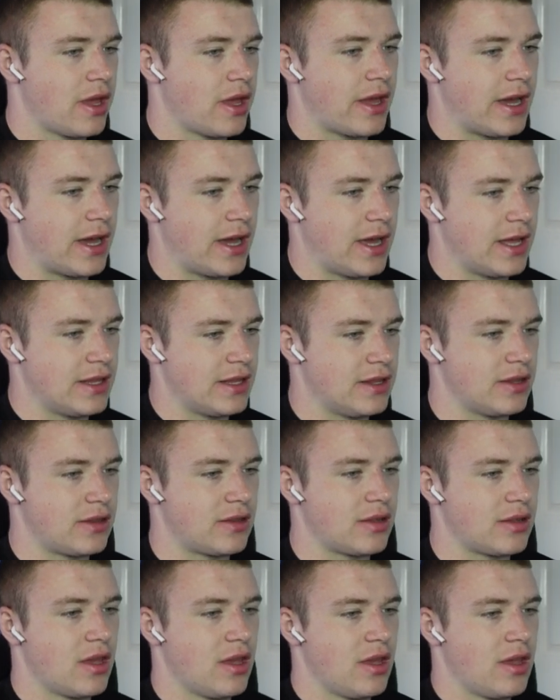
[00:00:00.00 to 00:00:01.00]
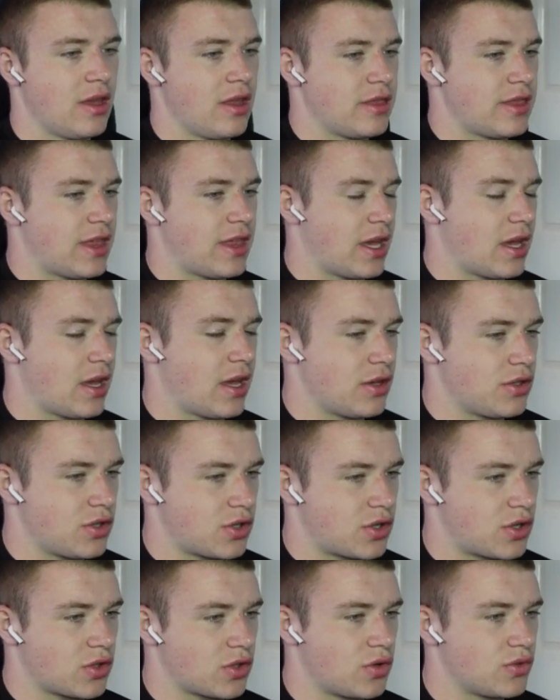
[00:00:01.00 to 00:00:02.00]
And that you
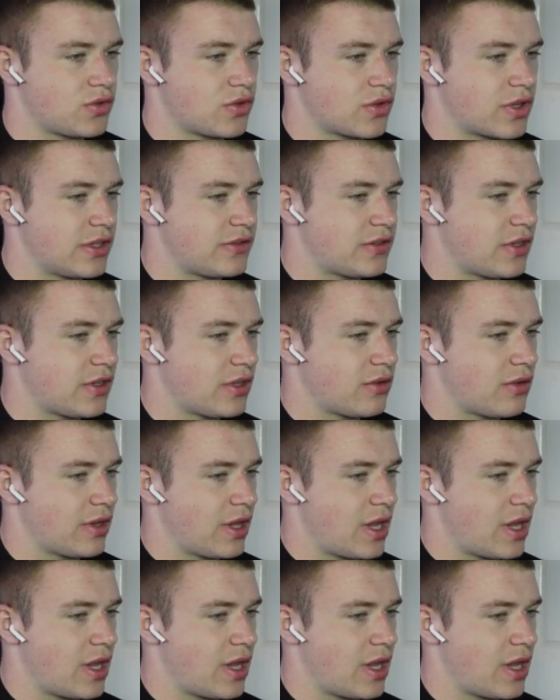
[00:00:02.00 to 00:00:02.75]
could also consider,